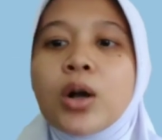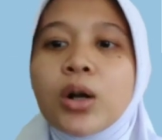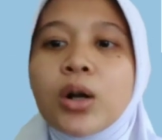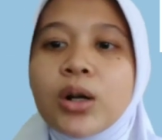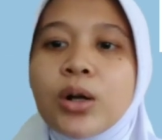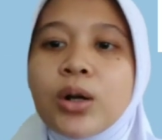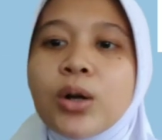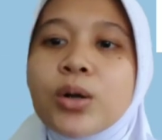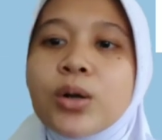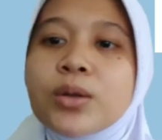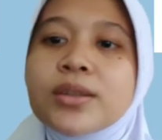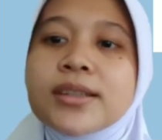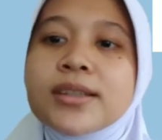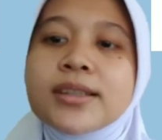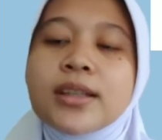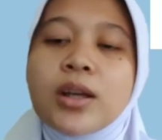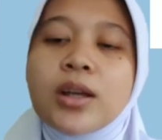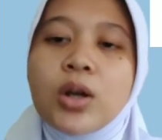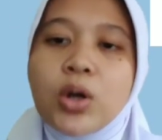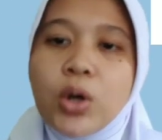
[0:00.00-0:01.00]

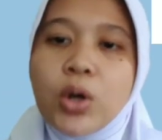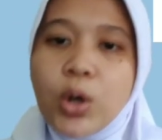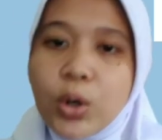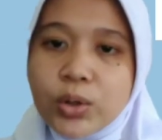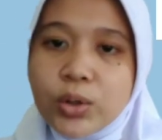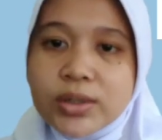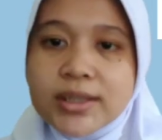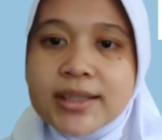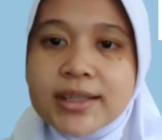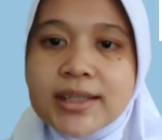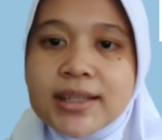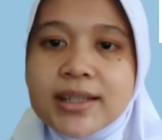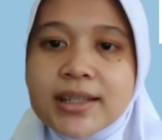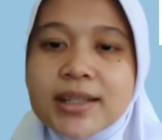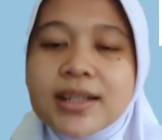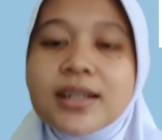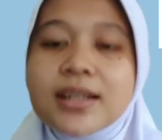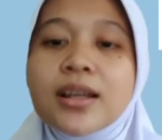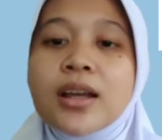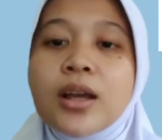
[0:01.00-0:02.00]
ox
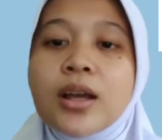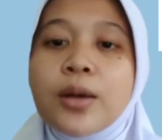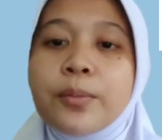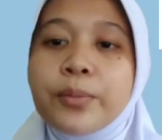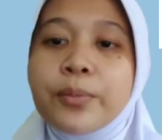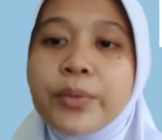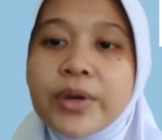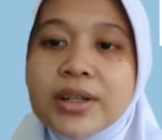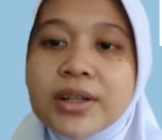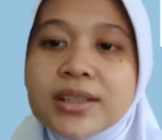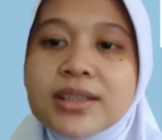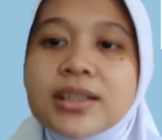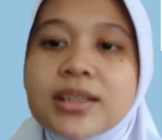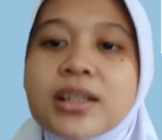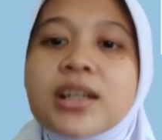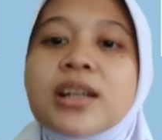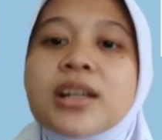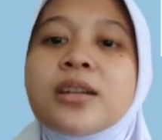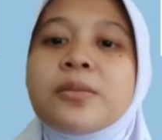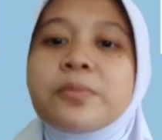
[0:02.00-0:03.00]
oxen,
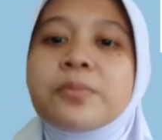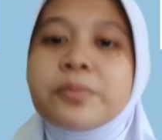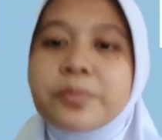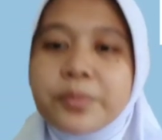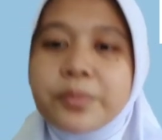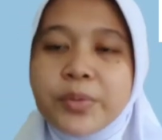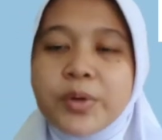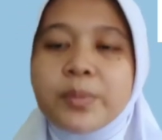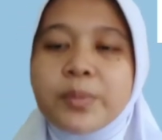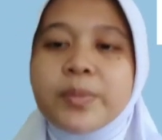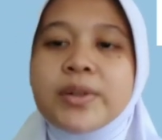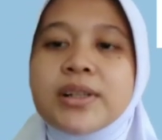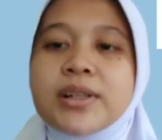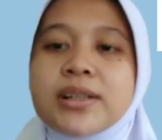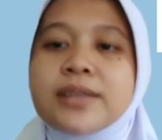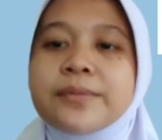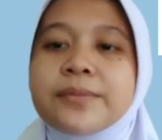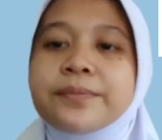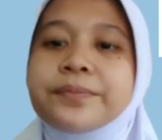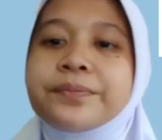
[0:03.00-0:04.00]
person people.
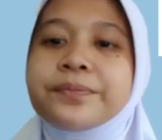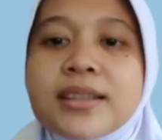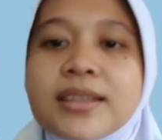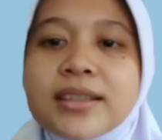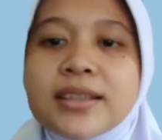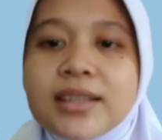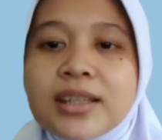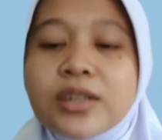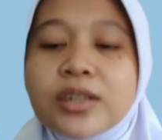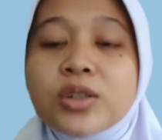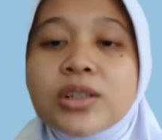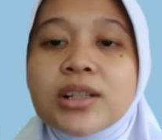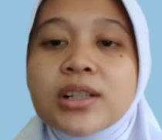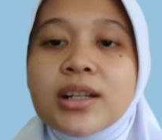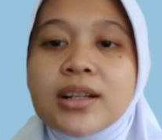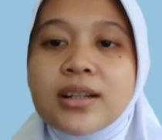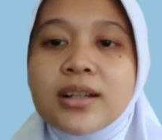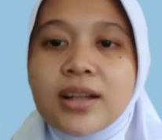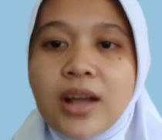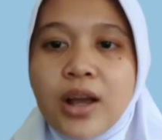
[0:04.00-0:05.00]

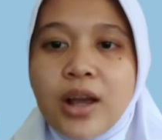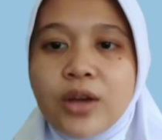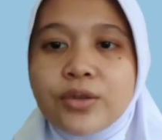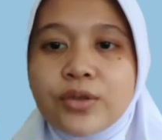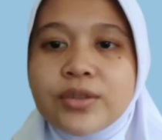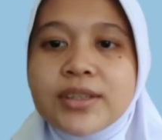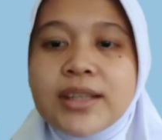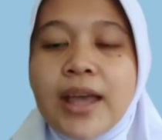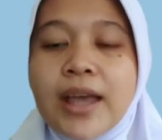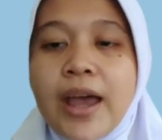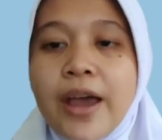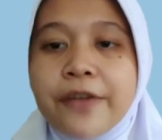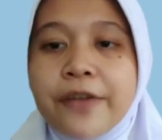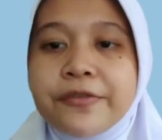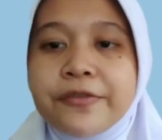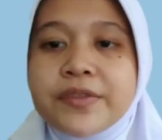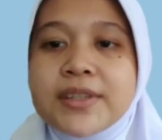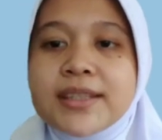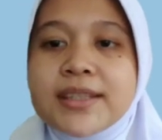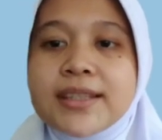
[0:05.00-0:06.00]
Singular nouns have
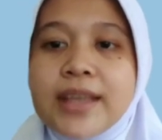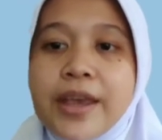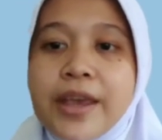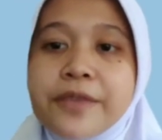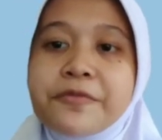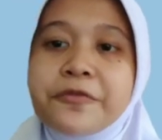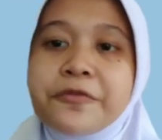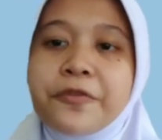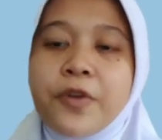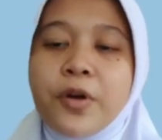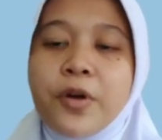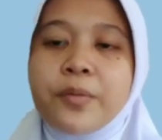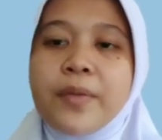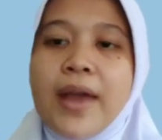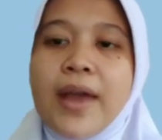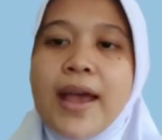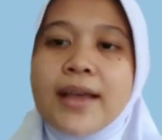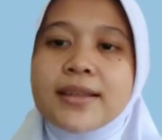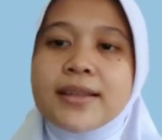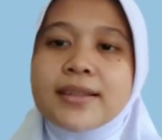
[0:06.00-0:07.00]
the same form
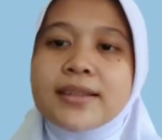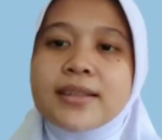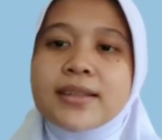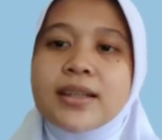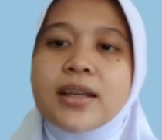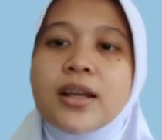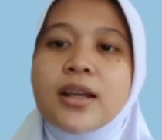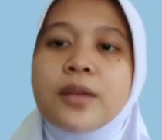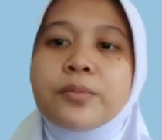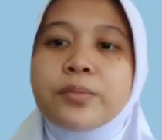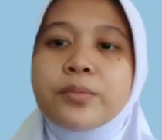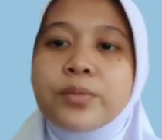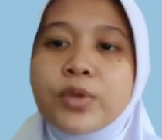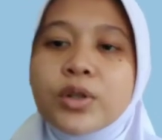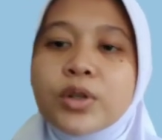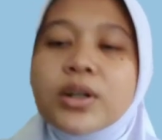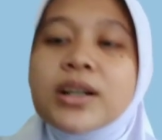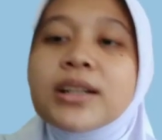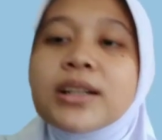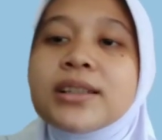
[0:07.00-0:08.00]
as
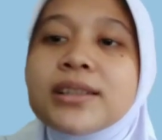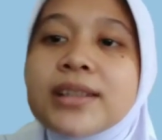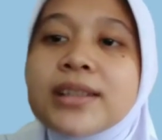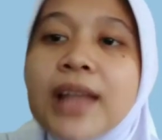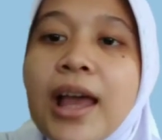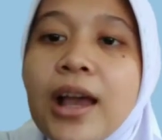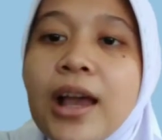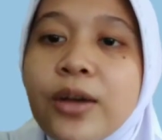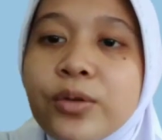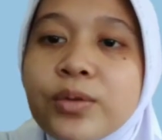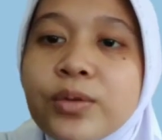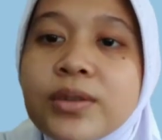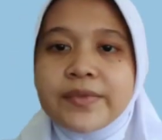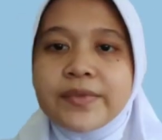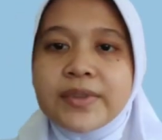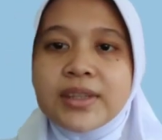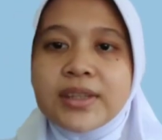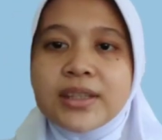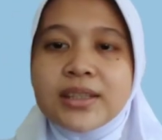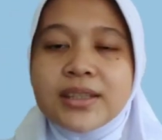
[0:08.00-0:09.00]
plural noun.
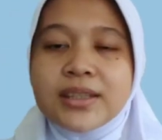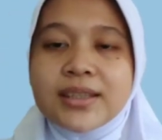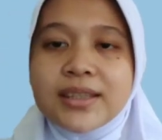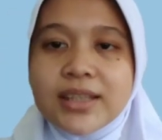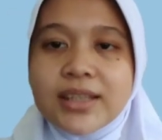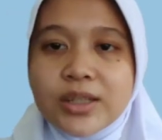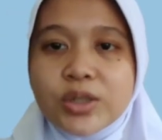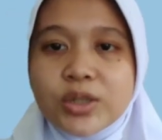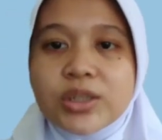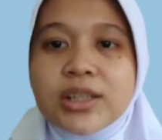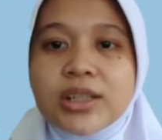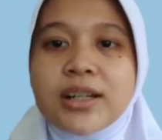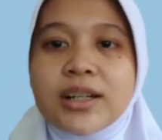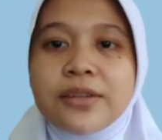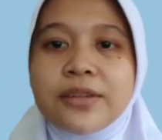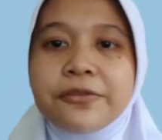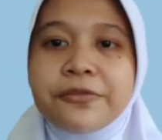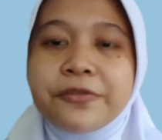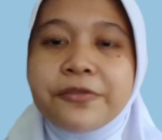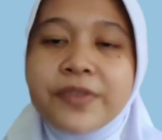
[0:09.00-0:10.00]
Singular
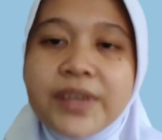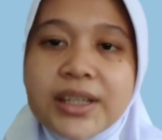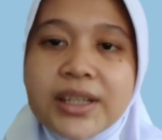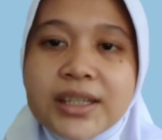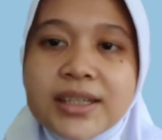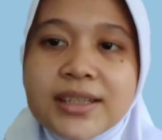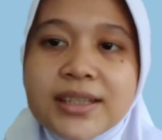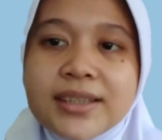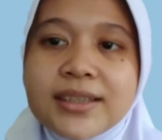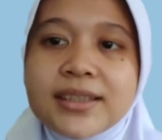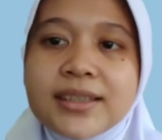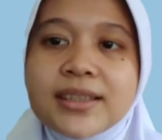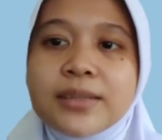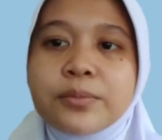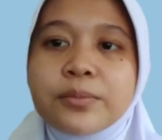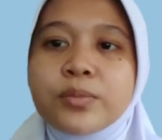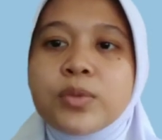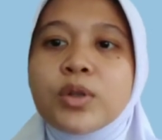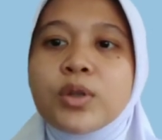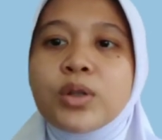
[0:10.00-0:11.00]
fish,
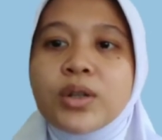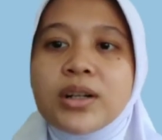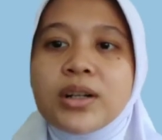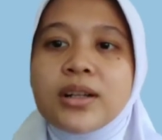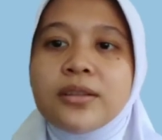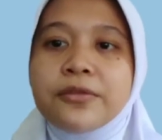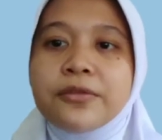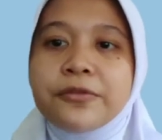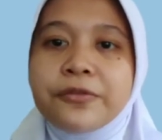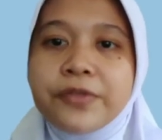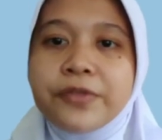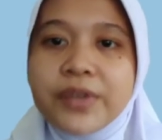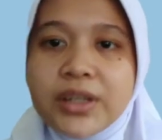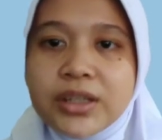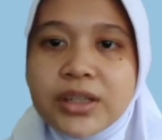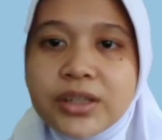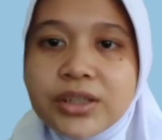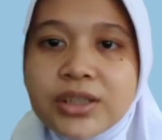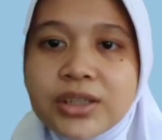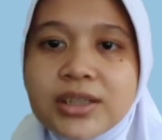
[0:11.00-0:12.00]
plural
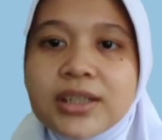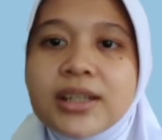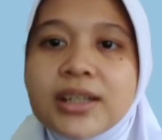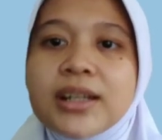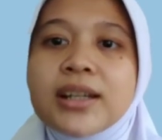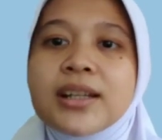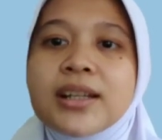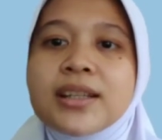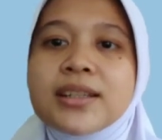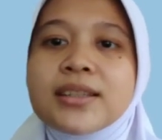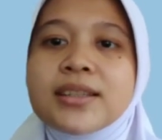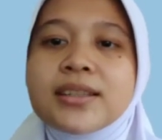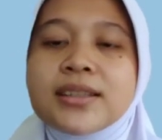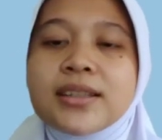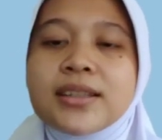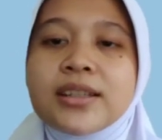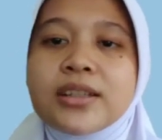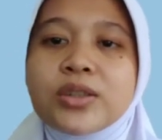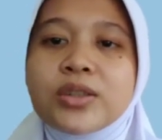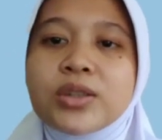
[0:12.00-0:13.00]
fish,
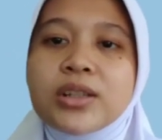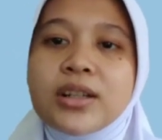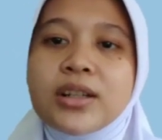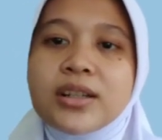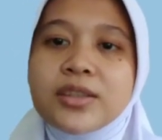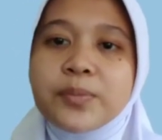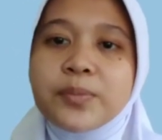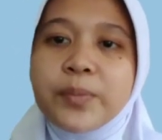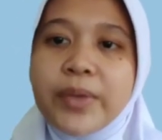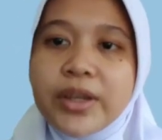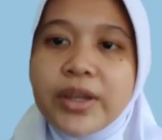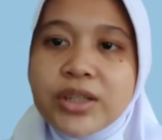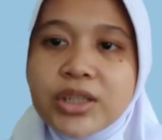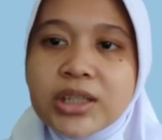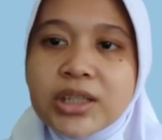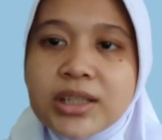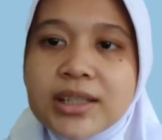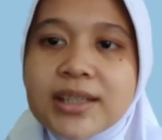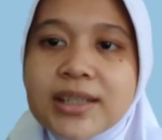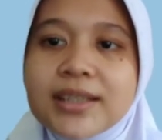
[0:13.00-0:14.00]
singular
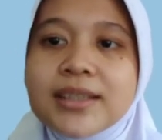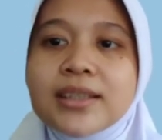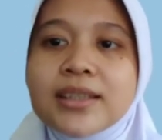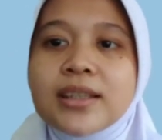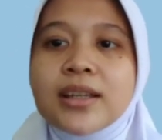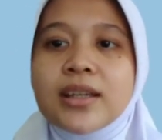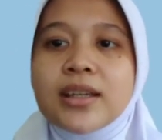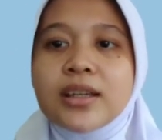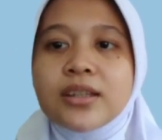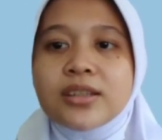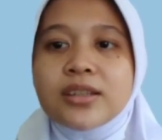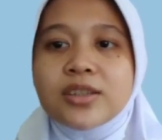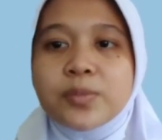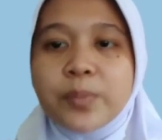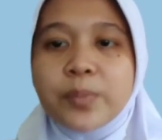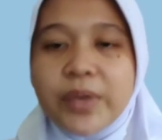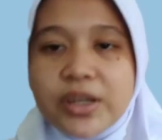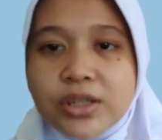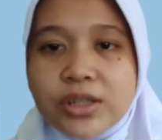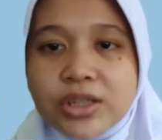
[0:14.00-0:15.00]
species,
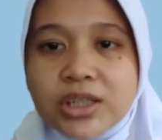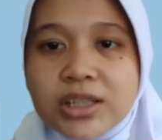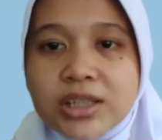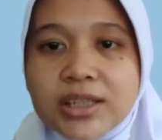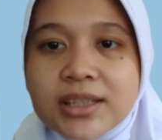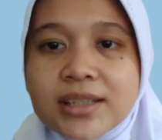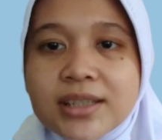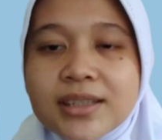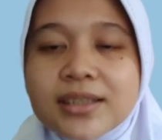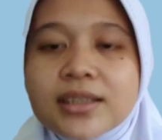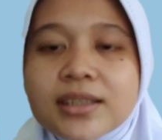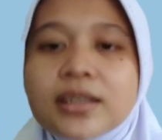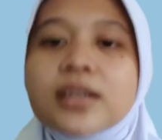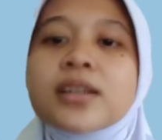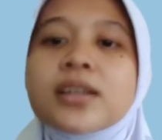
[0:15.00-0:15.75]
species,